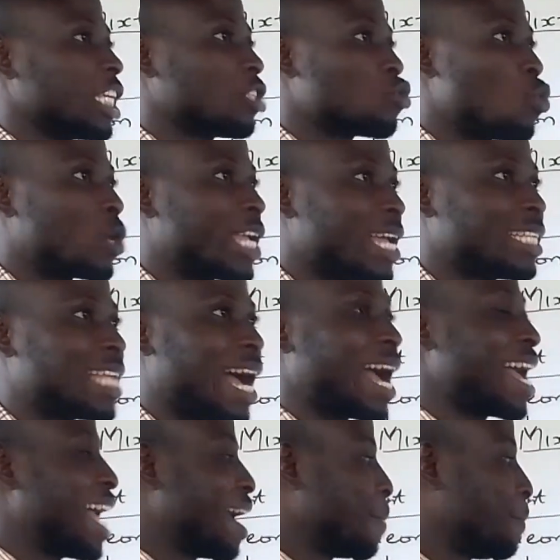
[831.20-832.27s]
together,
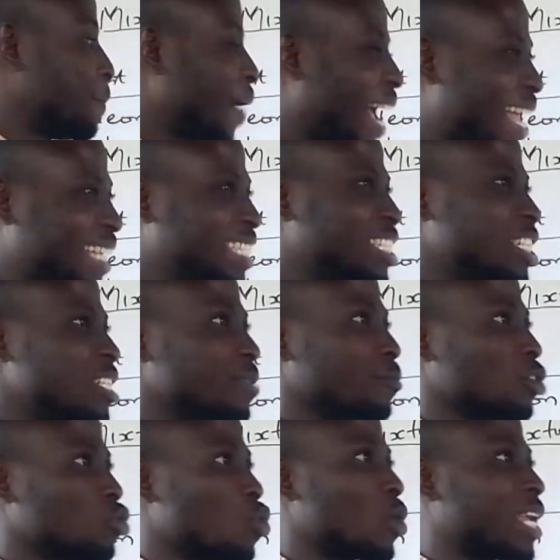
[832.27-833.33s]
bind
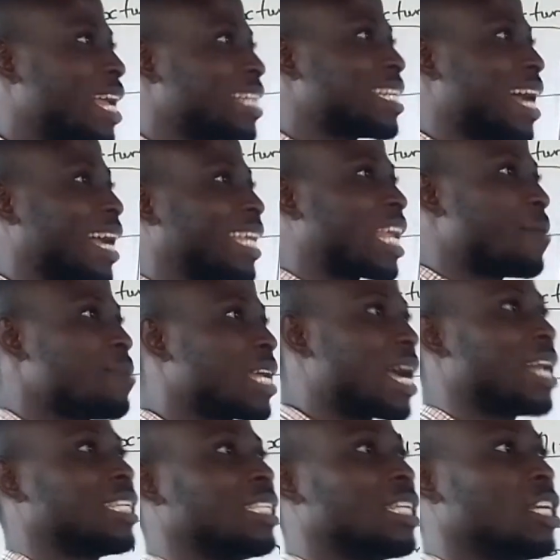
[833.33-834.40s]
together
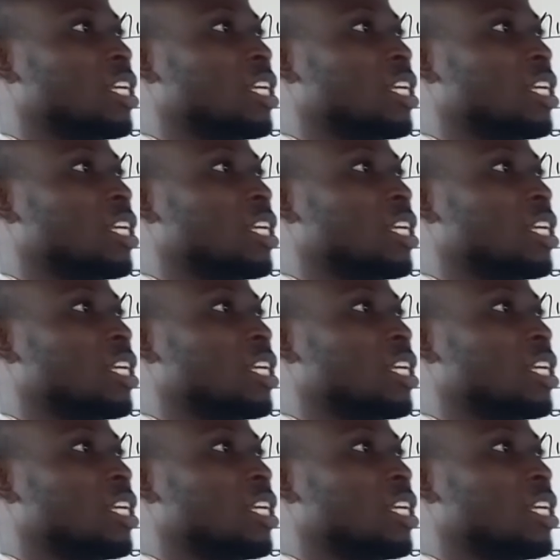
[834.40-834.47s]
chemically.